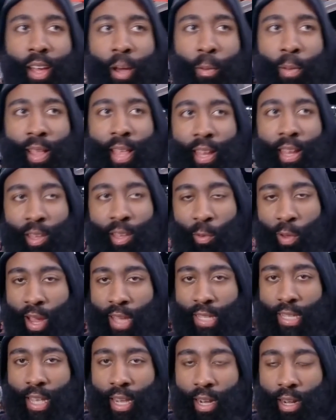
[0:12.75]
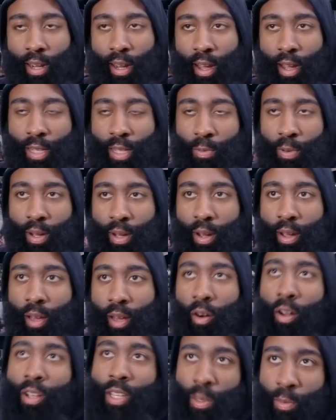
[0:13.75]
Maybe a lot of threes, a lot of dunks, but
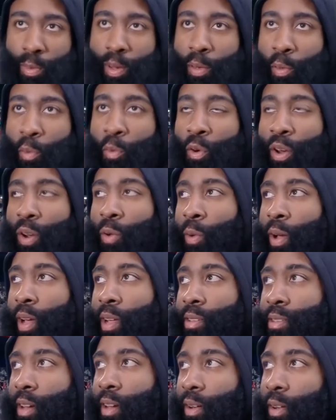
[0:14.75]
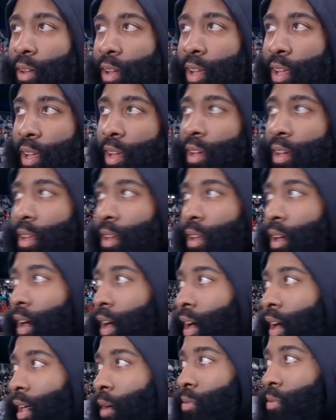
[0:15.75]
ultimately we want to win. So
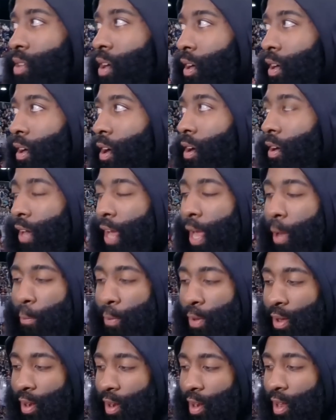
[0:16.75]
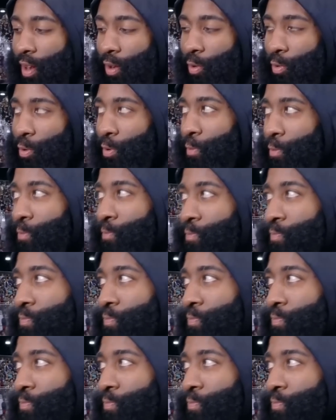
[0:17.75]
uh, that was our, our game plan in the locker room.